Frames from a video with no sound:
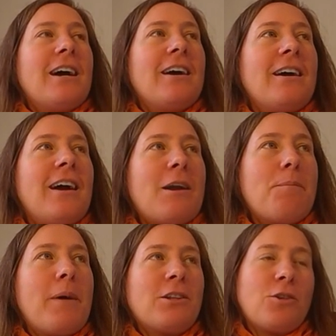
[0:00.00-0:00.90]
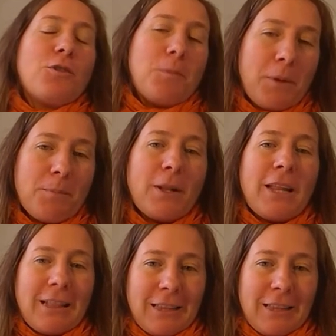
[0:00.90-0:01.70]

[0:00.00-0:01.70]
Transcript: are part of the people that